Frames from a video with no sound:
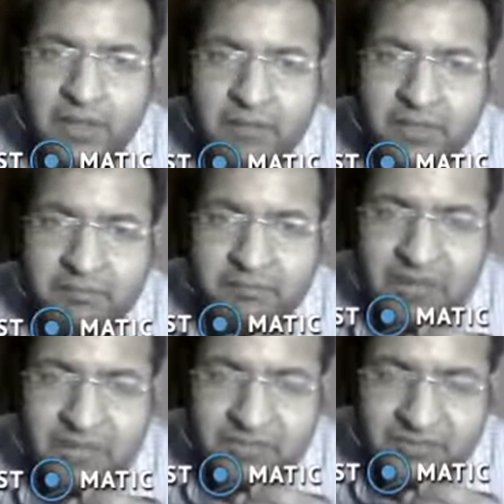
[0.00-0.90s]
the
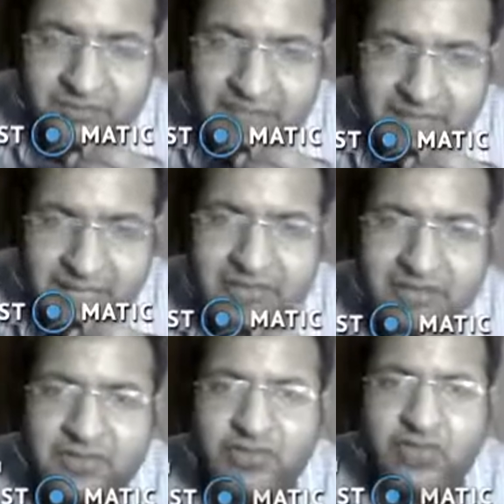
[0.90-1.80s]

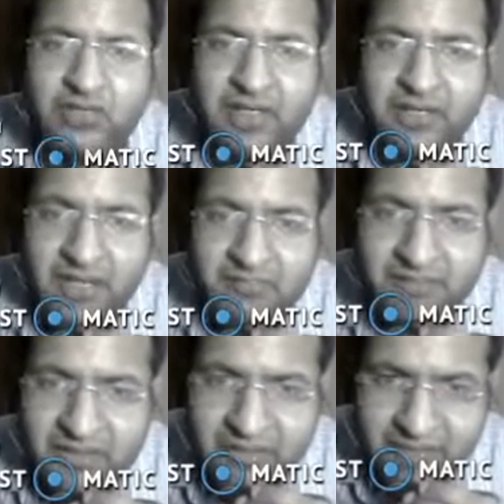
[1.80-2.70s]
parasympathetics to the
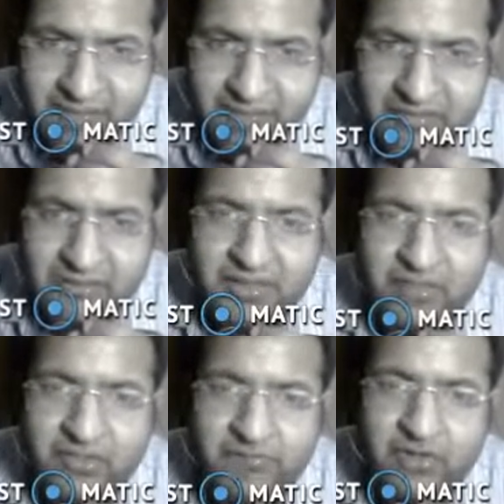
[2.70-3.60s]
lacrimal glands, the
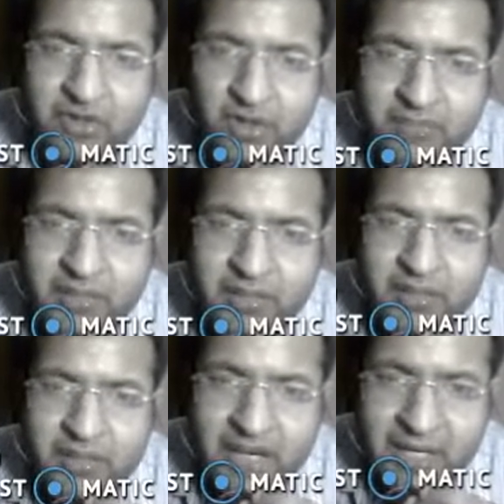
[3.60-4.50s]
infraorbital
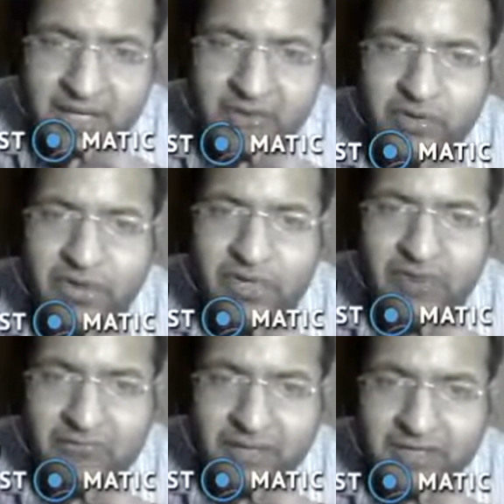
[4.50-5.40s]
artery and
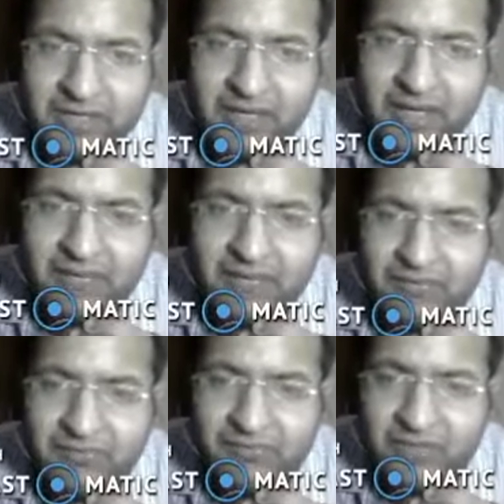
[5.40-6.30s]
veins, and the
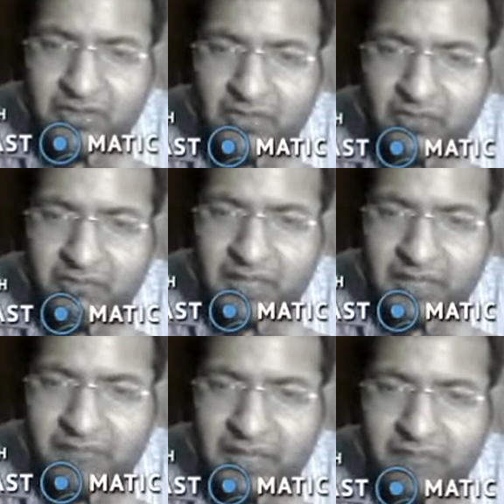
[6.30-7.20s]
inferior
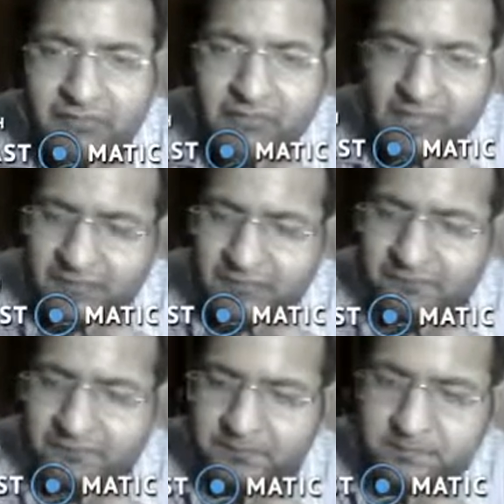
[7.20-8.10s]
ophthalmic vein.
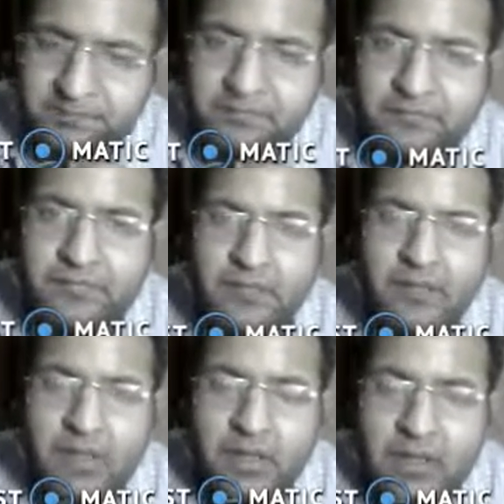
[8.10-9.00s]

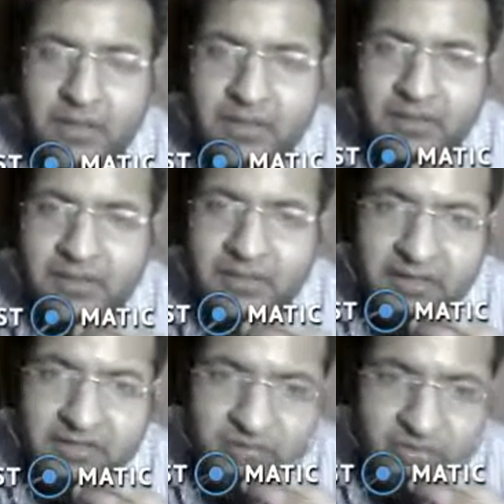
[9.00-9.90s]
The
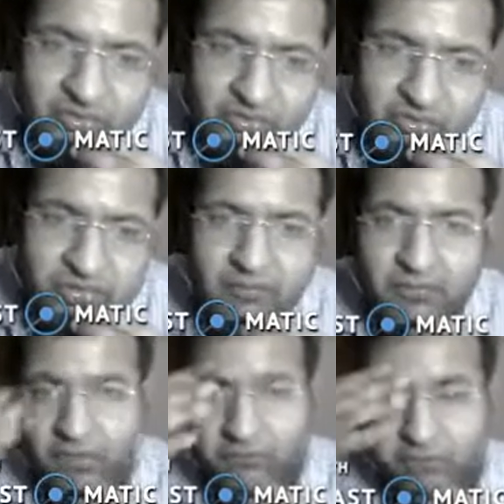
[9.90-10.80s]
connective tissue system
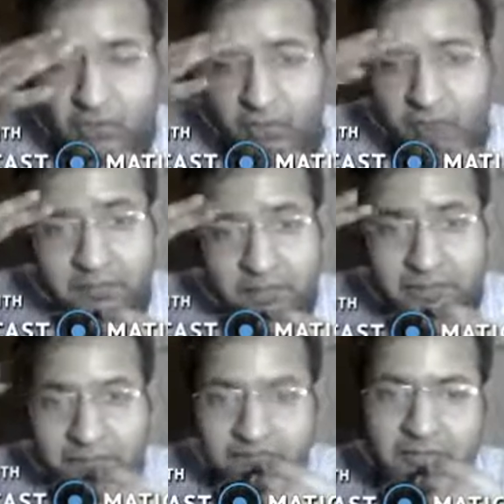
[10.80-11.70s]
of the orbit
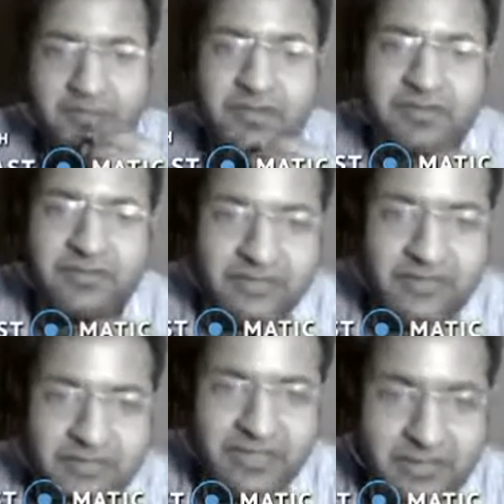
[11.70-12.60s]
will be
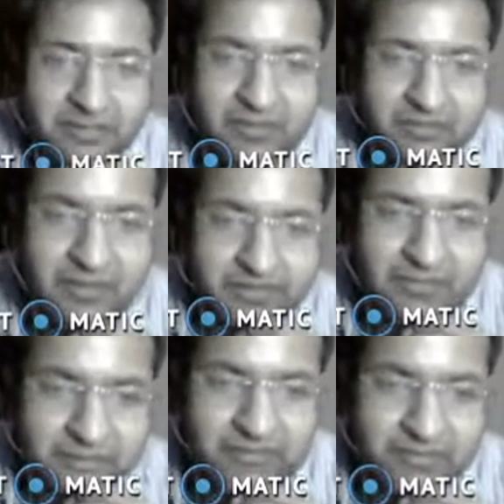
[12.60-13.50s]
discussed in the
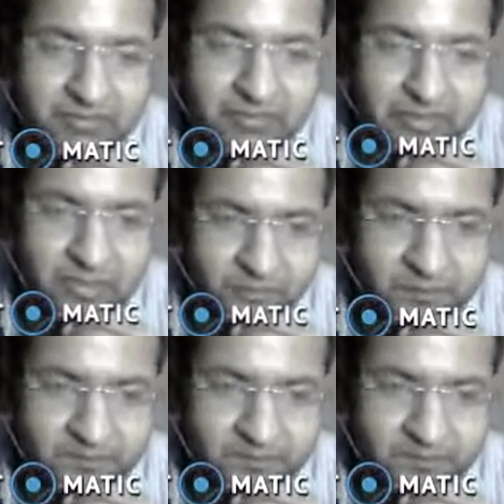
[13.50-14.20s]
next video.